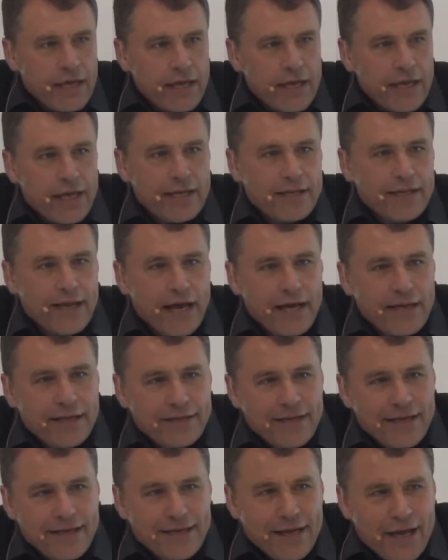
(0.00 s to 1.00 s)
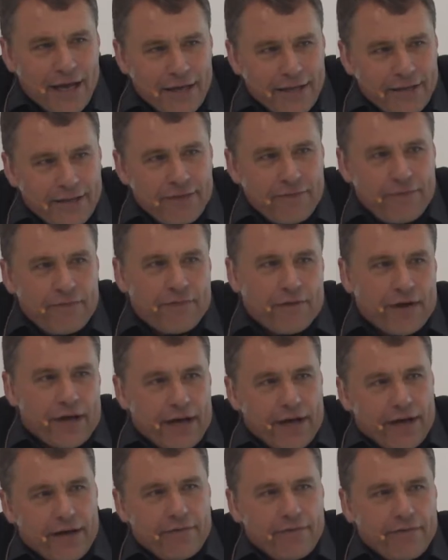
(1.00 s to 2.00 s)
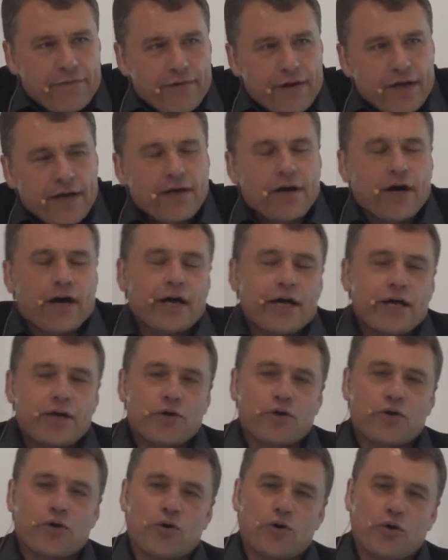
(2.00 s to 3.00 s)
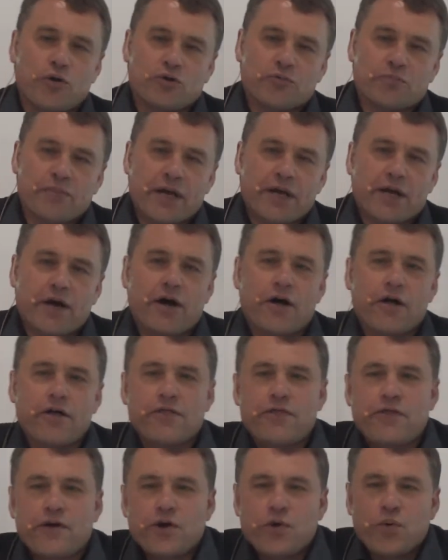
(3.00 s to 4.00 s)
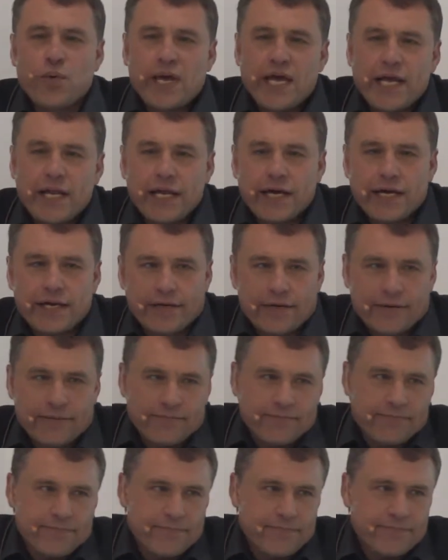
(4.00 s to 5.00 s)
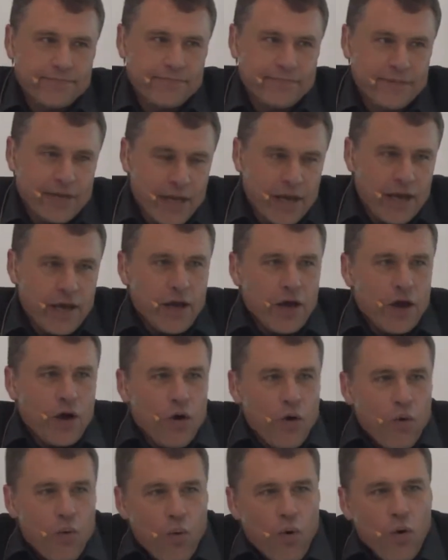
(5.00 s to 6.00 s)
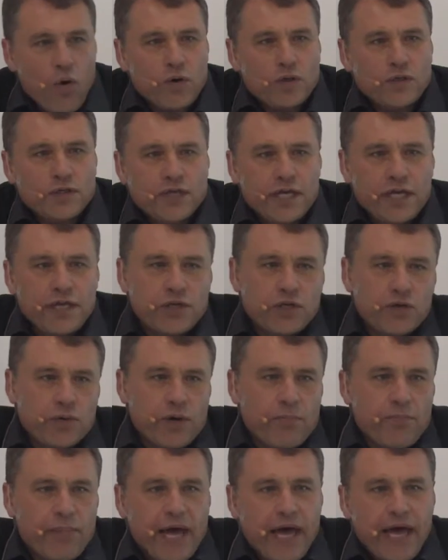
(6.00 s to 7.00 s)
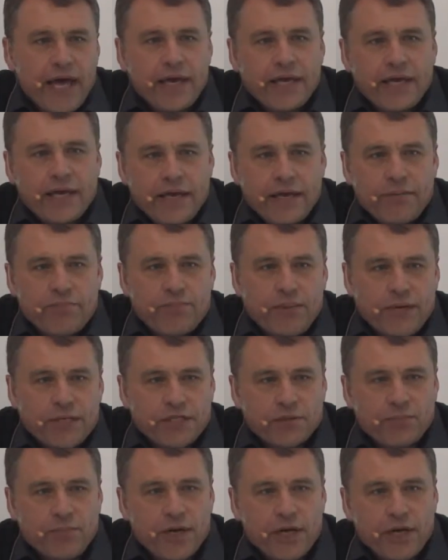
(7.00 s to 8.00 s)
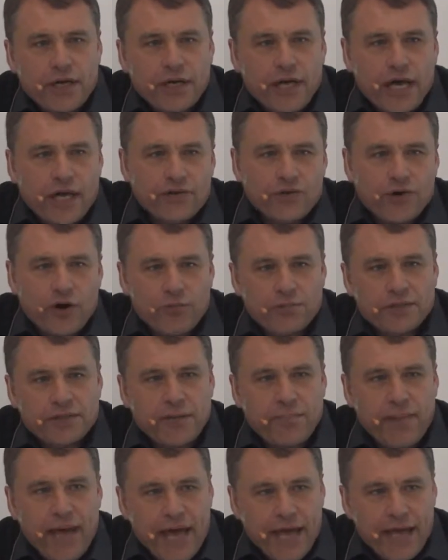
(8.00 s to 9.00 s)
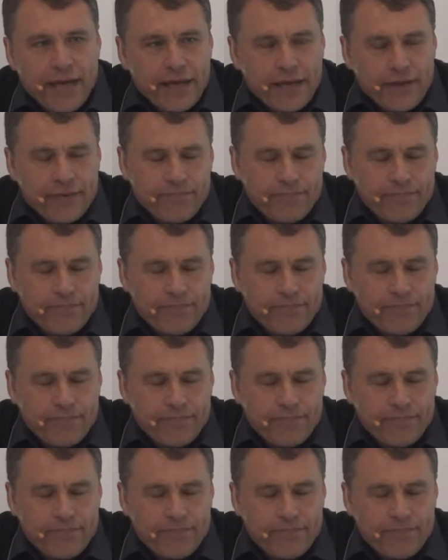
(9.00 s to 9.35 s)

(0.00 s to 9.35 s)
In 1995, a guy called MacArthur Wheeler walks into a bank in Pittsburgh and robs the bank.